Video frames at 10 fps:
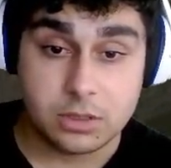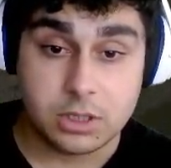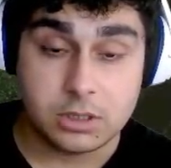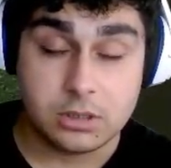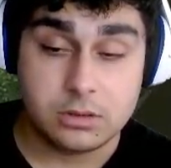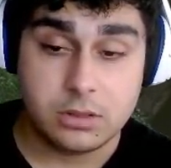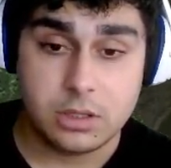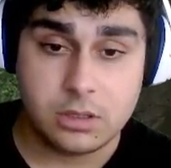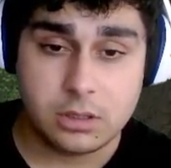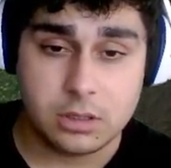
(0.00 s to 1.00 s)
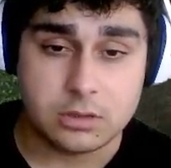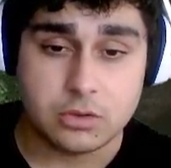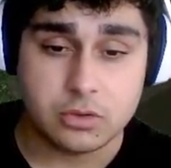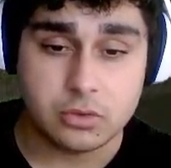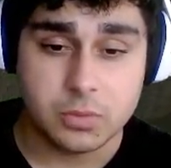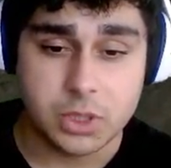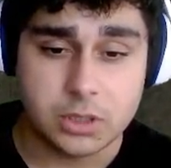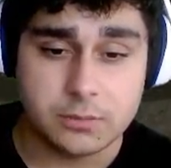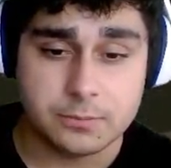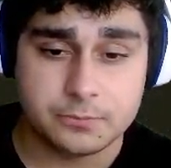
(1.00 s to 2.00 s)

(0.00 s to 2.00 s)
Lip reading: I think it should be,